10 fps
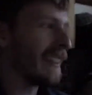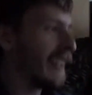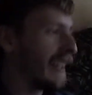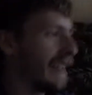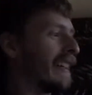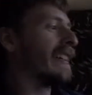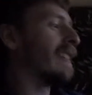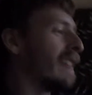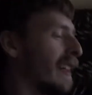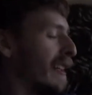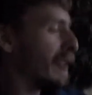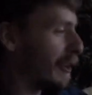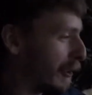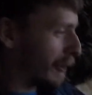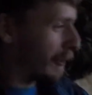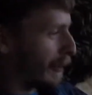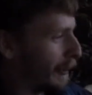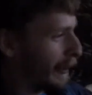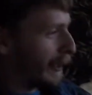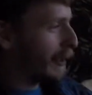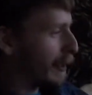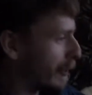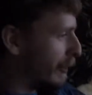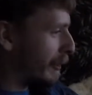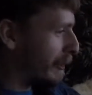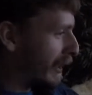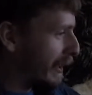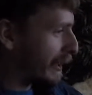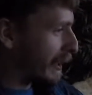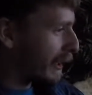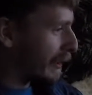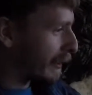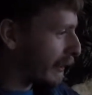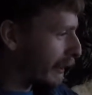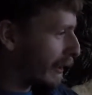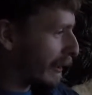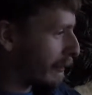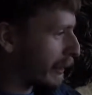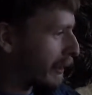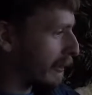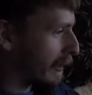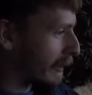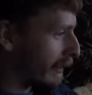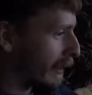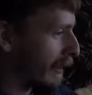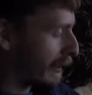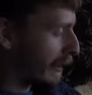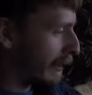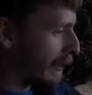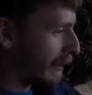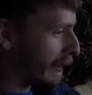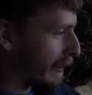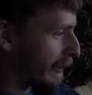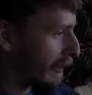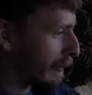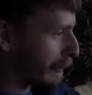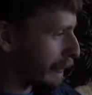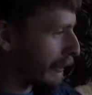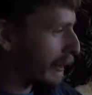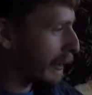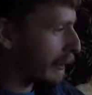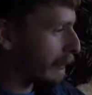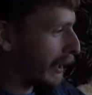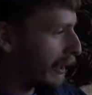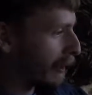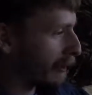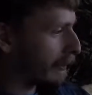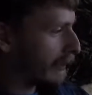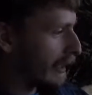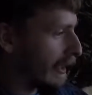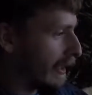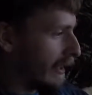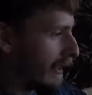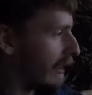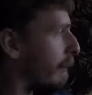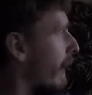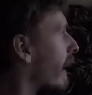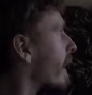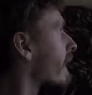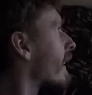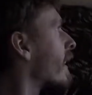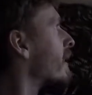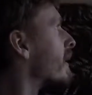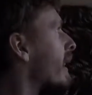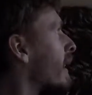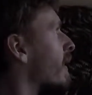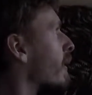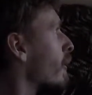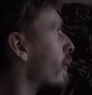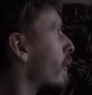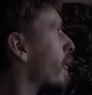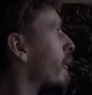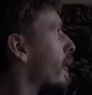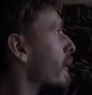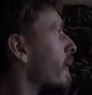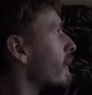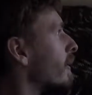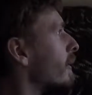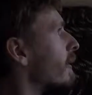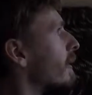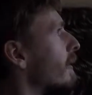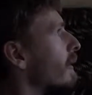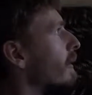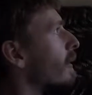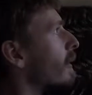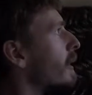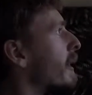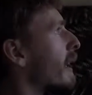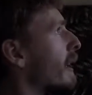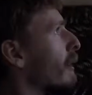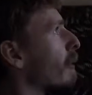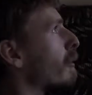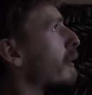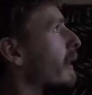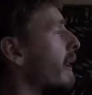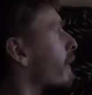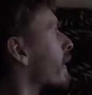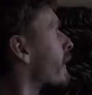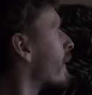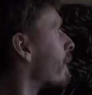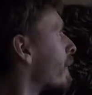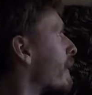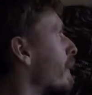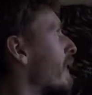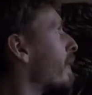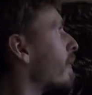and uh, I know I know you and me kind of talk about. I think you were talking about in the past how you kind of learn you're kind of low on the cover stuff on me.